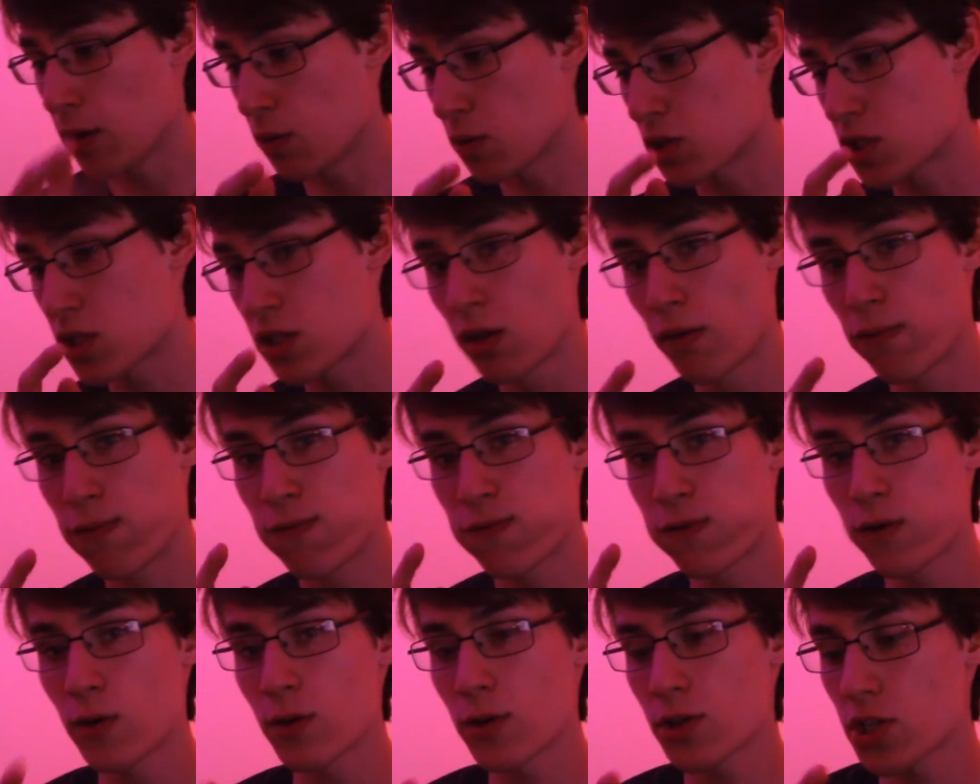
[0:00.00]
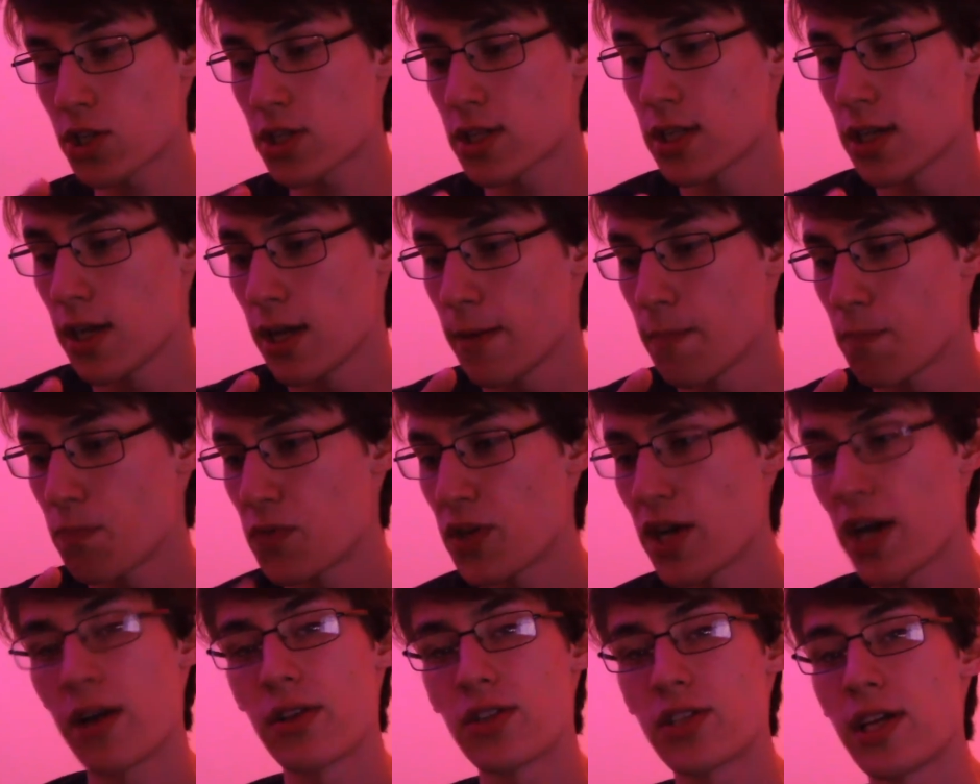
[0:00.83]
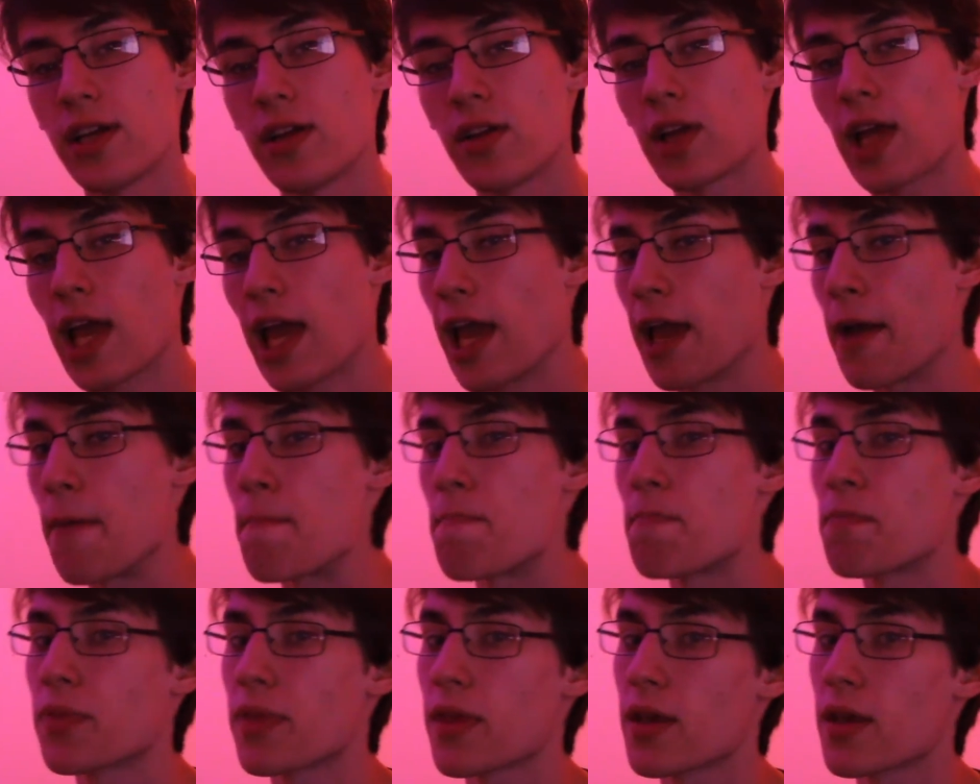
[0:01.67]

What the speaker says: was the first Telltale game